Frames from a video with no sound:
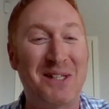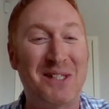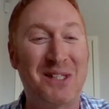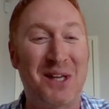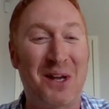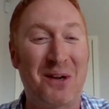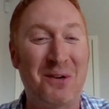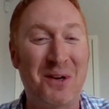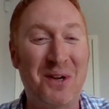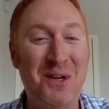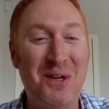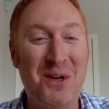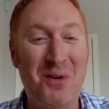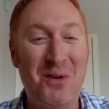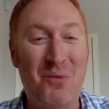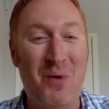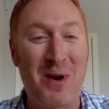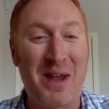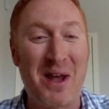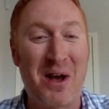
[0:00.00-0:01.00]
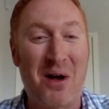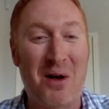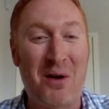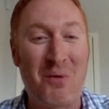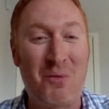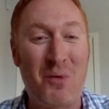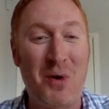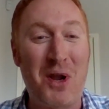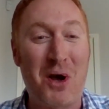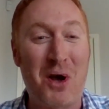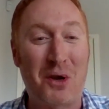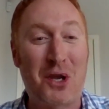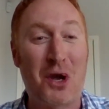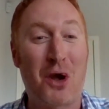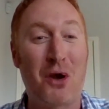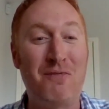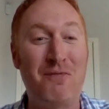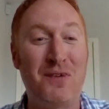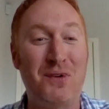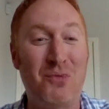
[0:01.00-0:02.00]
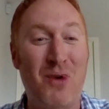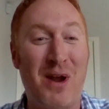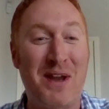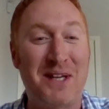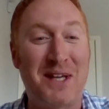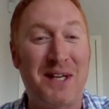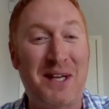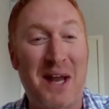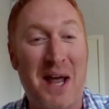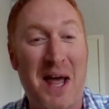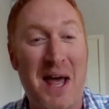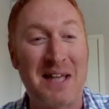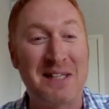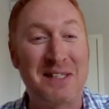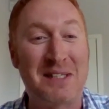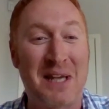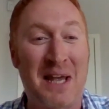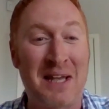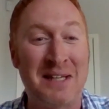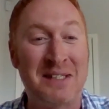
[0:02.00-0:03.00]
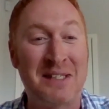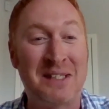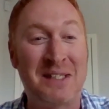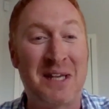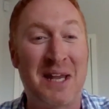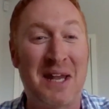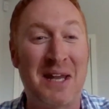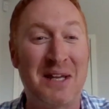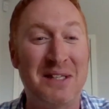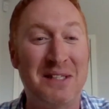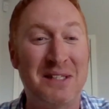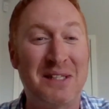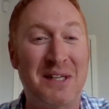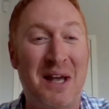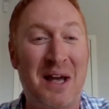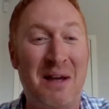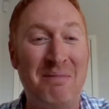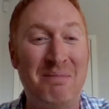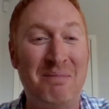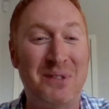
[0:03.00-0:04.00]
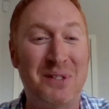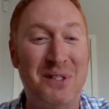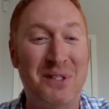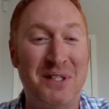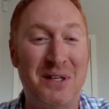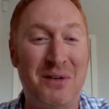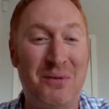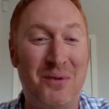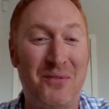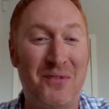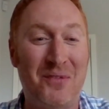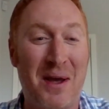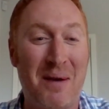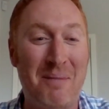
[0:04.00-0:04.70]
So we are COVID ready as skiers to deal with that.